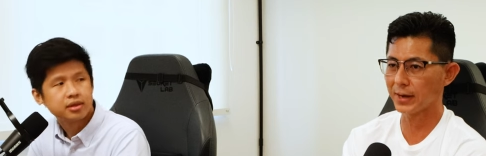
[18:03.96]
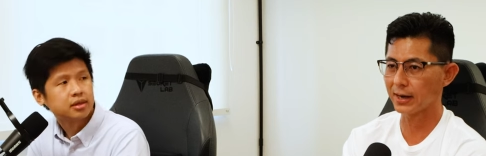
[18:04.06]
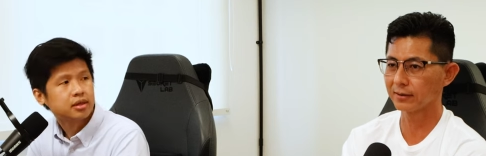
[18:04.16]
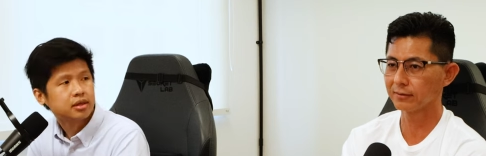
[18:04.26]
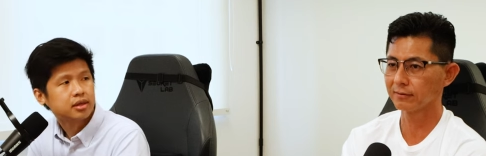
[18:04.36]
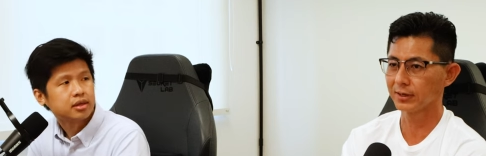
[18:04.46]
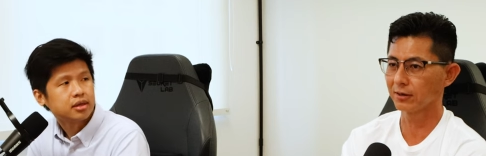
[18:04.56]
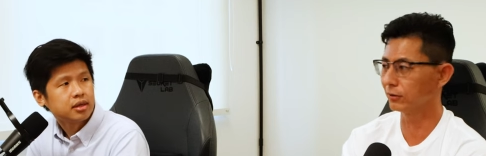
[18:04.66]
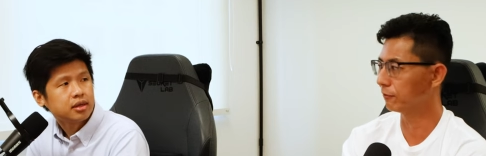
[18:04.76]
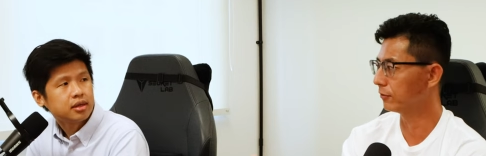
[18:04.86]
Speaker 1: too packed mm-hmm.
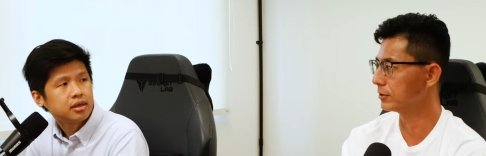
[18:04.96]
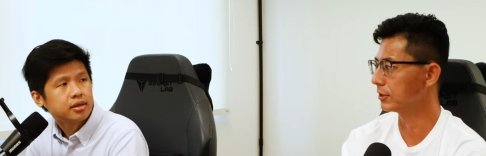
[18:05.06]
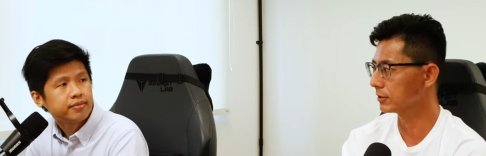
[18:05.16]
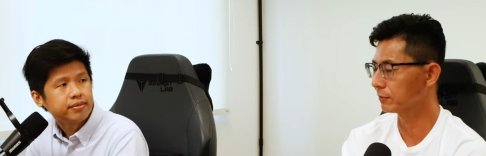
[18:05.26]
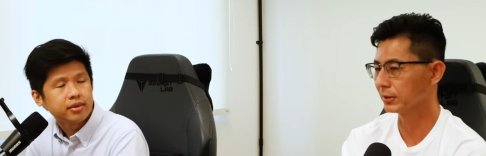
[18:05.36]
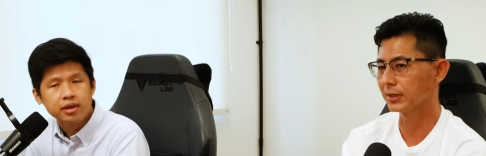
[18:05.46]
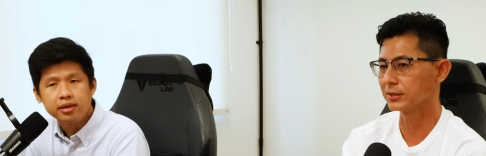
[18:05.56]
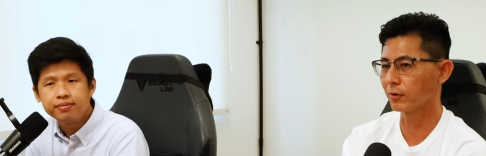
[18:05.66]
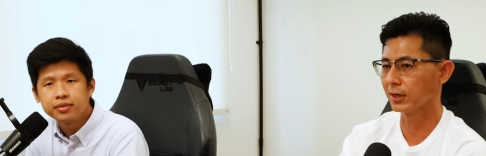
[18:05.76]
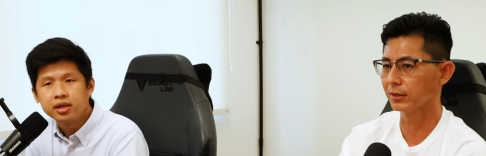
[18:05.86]
like on the first day or something. Yeah.
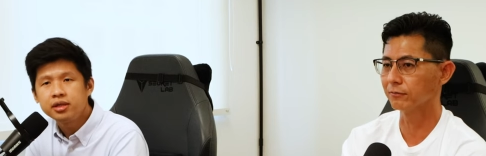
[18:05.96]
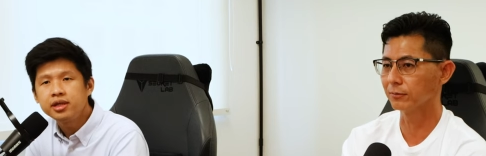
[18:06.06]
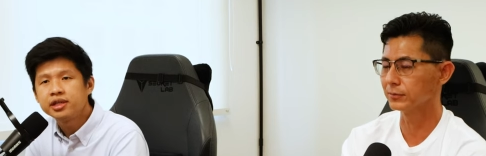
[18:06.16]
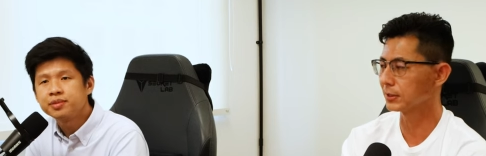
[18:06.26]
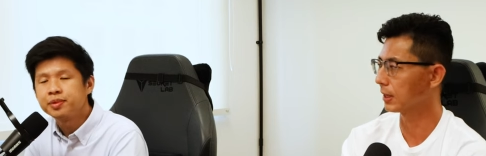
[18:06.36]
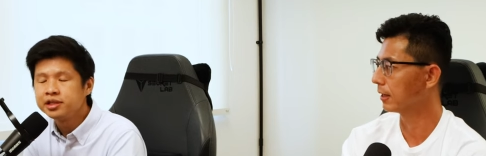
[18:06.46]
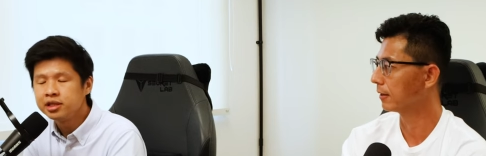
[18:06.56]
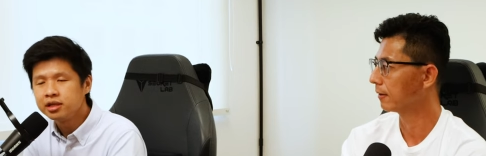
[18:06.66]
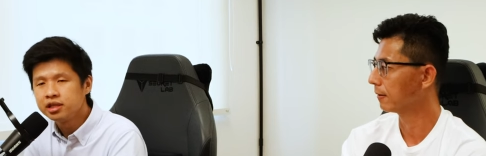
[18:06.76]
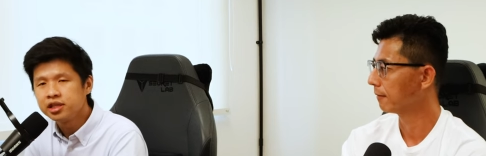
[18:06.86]
That's what I heard. I think they're
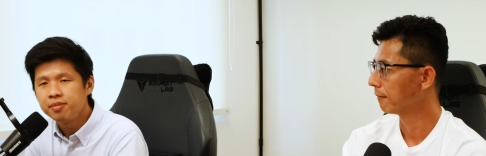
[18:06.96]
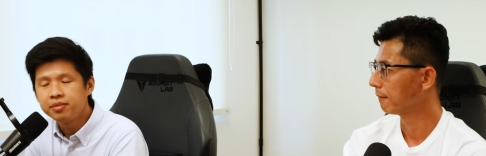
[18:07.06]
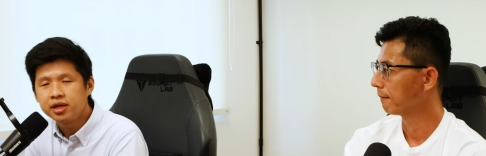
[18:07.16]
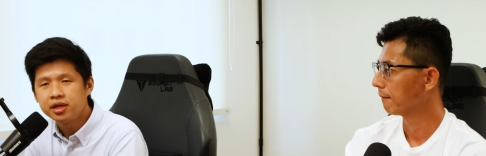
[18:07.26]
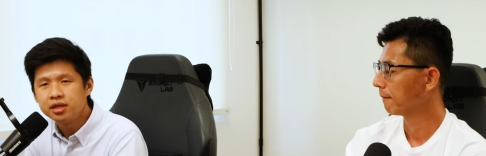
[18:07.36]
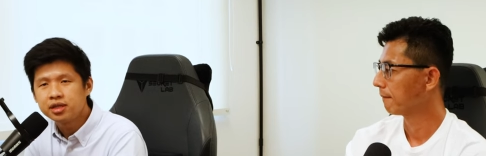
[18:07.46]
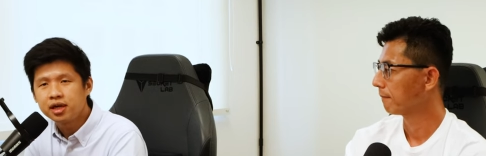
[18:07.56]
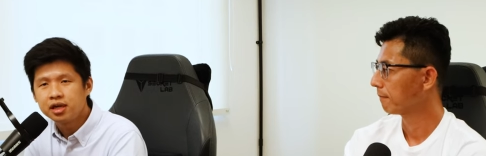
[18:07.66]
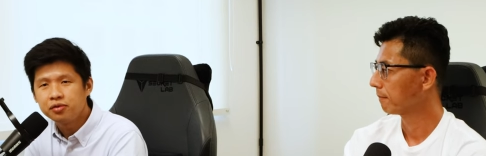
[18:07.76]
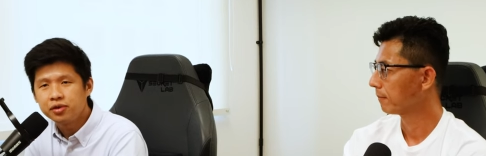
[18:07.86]
experiencing
Speaker 2: the same thing in
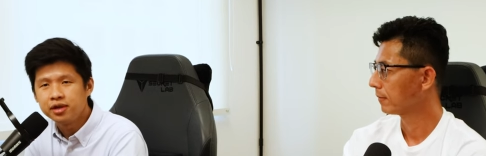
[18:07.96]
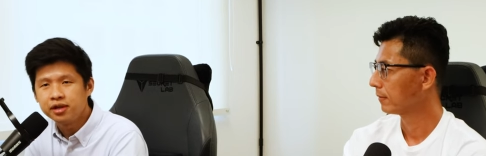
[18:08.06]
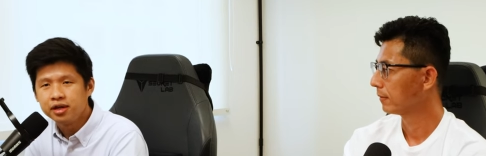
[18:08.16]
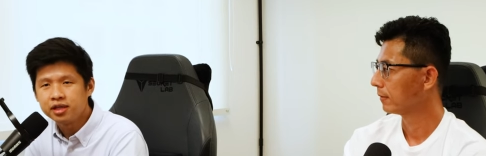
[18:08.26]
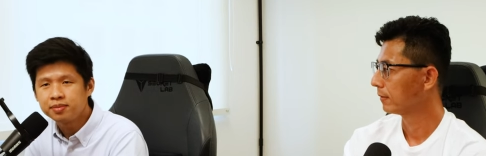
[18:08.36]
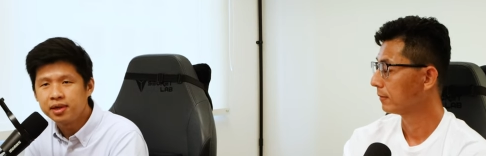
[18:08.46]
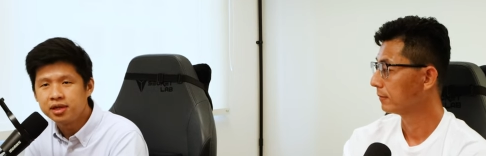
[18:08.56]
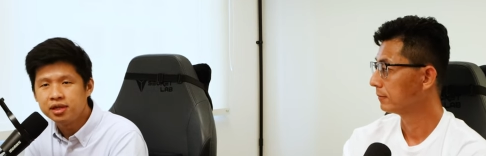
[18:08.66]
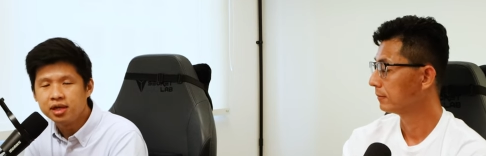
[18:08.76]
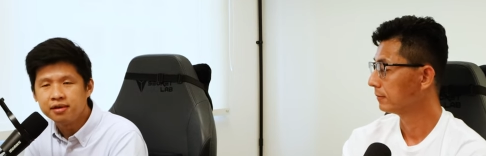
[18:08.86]
China when they
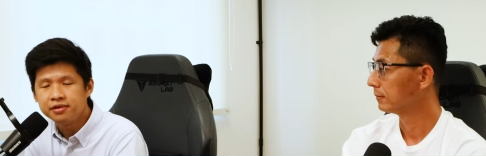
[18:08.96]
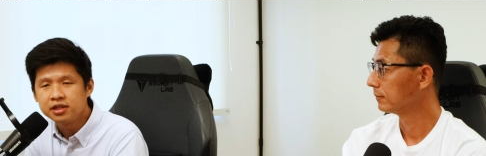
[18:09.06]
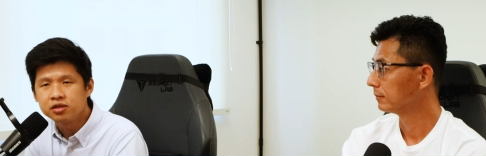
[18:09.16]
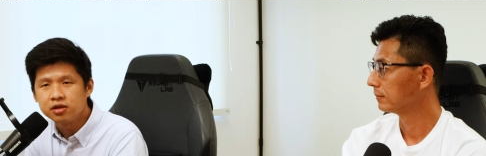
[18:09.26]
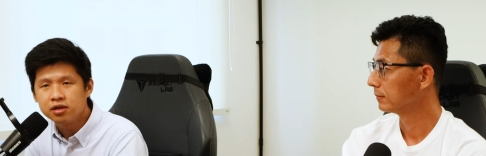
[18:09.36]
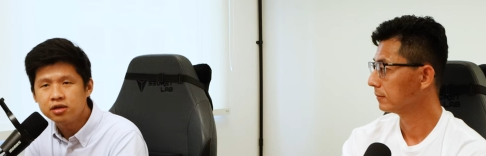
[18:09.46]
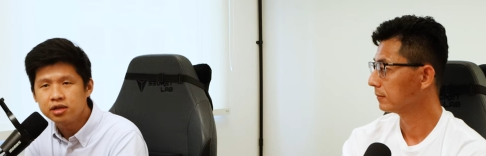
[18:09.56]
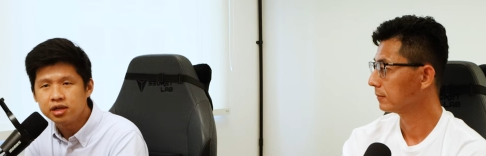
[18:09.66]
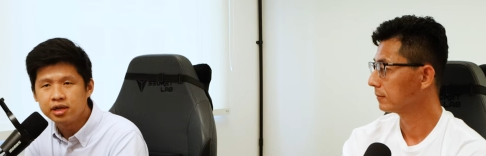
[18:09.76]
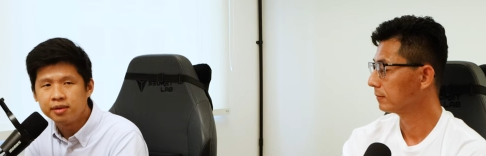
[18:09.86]
expanded their first store.
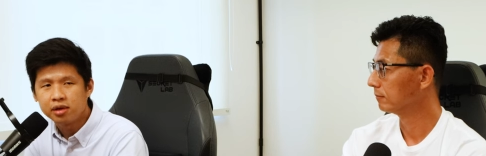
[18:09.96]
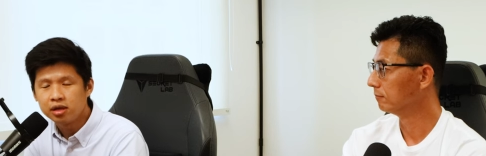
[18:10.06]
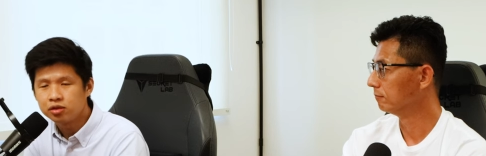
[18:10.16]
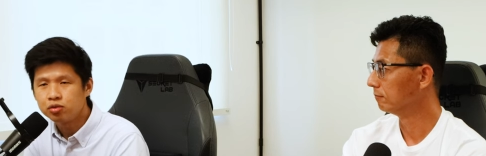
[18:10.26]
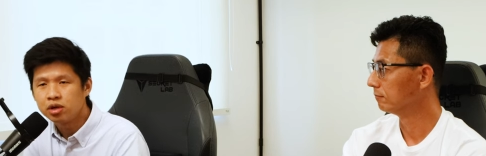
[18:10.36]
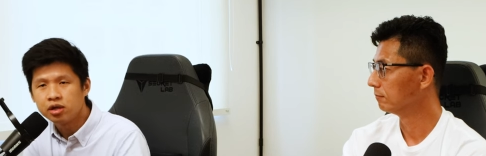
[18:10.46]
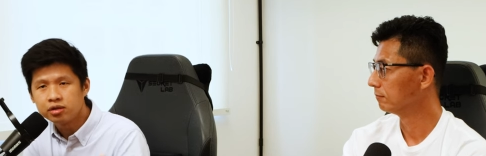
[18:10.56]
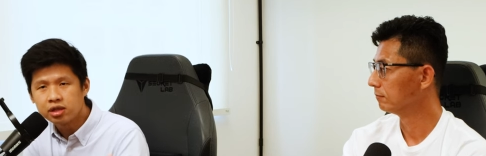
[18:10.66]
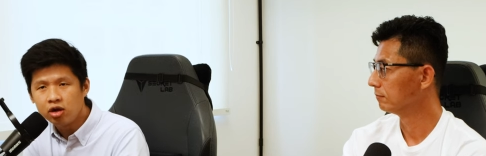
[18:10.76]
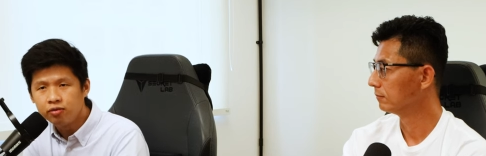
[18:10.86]
Uh, they've got mm.
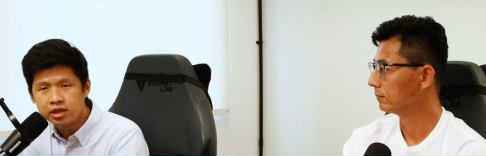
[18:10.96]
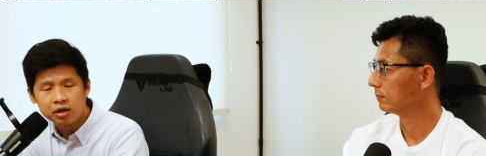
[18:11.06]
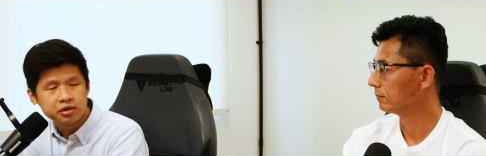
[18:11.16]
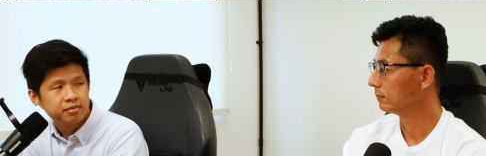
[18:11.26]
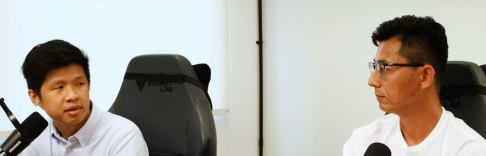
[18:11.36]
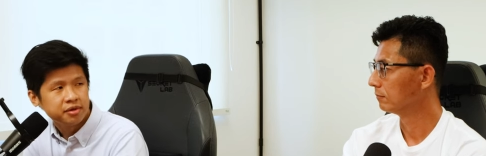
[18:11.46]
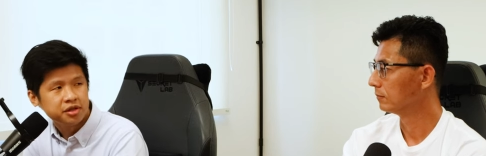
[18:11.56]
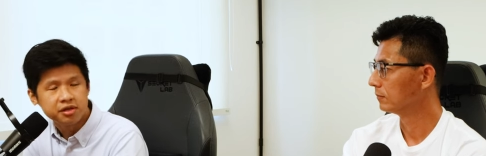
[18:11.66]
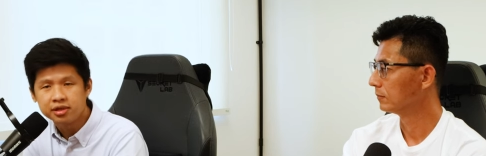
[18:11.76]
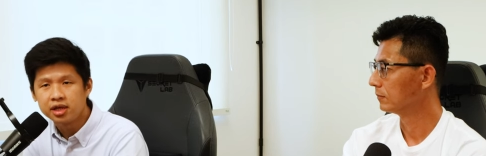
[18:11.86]
200 over 1,000
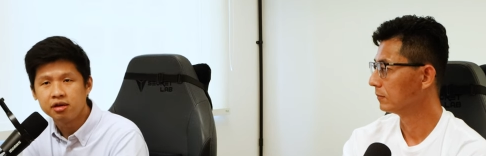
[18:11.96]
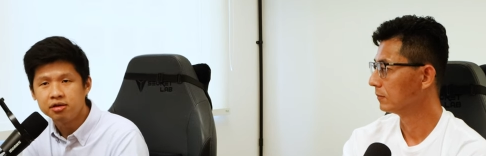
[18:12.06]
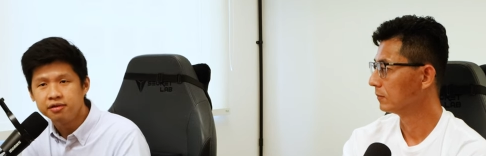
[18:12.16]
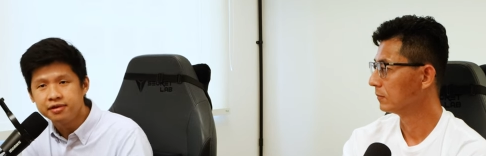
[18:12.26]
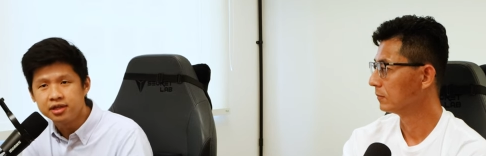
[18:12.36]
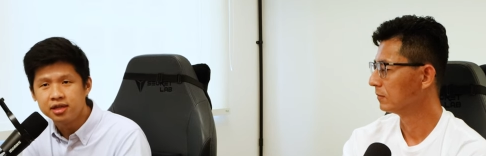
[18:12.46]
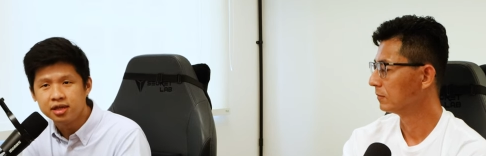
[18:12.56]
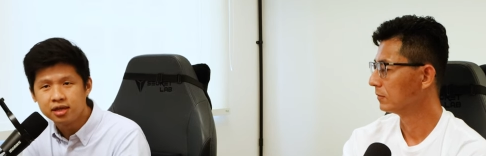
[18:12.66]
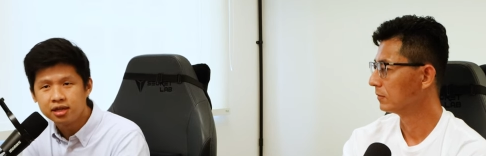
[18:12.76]
membership sign up on the first day,